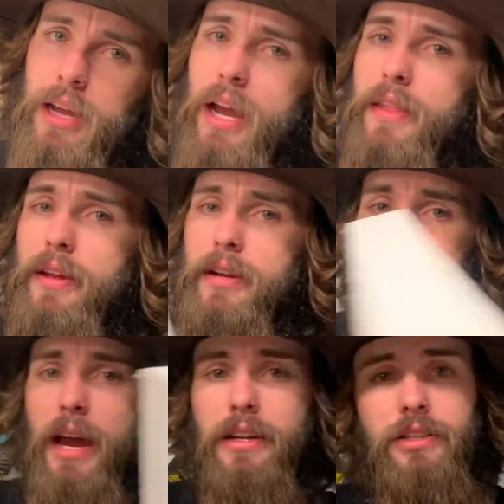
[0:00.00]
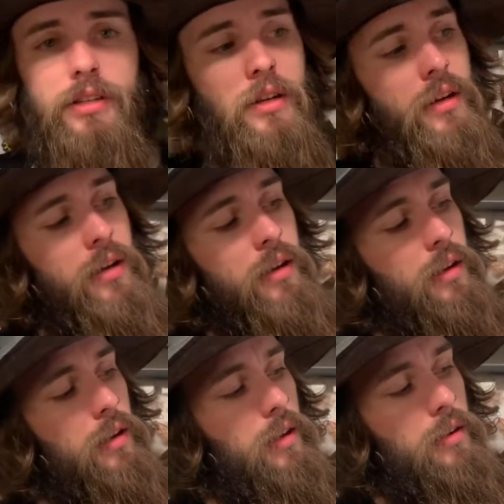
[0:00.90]
and then attached
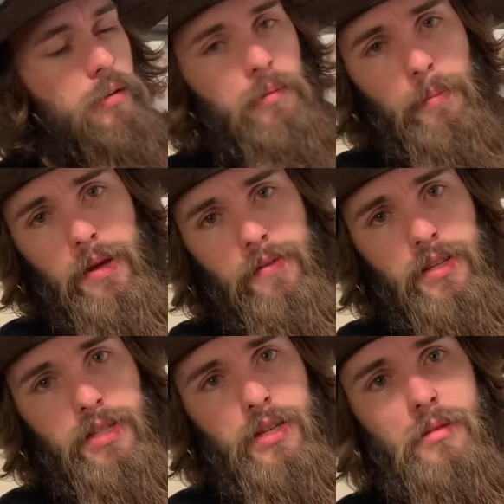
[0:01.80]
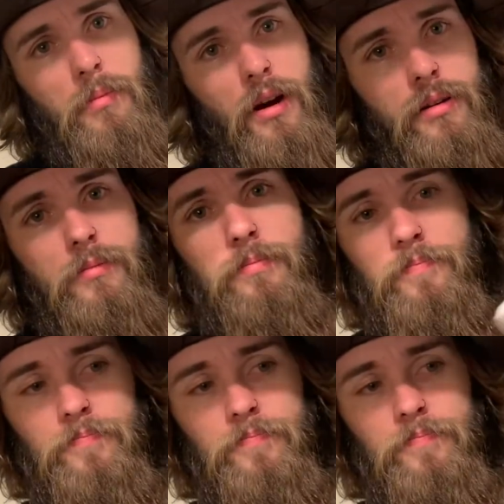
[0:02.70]
my PVC to the bottom,